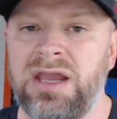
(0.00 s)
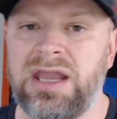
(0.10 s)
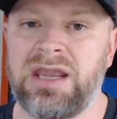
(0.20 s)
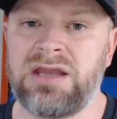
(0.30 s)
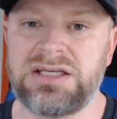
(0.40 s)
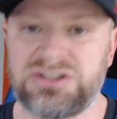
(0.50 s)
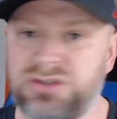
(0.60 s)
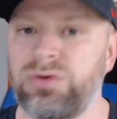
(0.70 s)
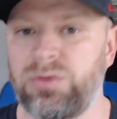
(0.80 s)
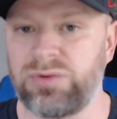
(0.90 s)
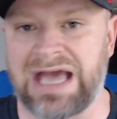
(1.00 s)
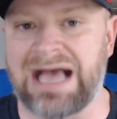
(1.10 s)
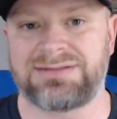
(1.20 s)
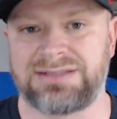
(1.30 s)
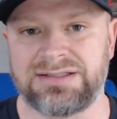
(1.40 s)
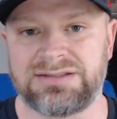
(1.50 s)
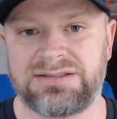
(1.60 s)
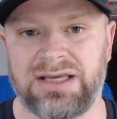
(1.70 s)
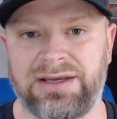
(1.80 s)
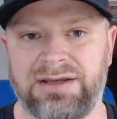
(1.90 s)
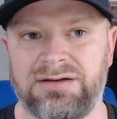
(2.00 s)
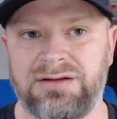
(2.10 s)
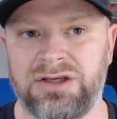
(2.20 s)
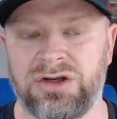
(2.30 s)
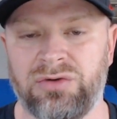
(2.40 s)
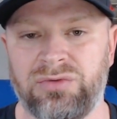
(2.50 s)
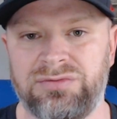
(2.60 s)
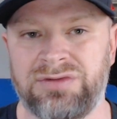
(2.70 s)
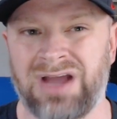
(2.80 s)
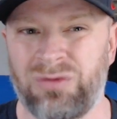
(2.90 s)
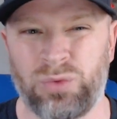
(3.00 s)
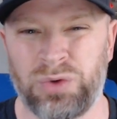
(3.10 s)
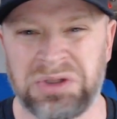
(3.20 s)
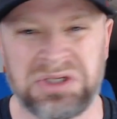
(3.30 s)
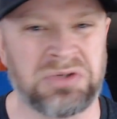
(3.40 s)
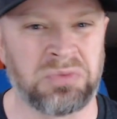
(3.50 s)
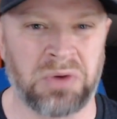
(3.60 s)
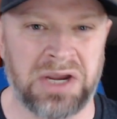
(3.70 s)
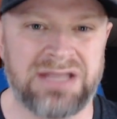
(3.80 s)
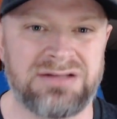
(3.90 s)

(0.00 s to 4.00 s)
And he's doing it with Haskins and, not really great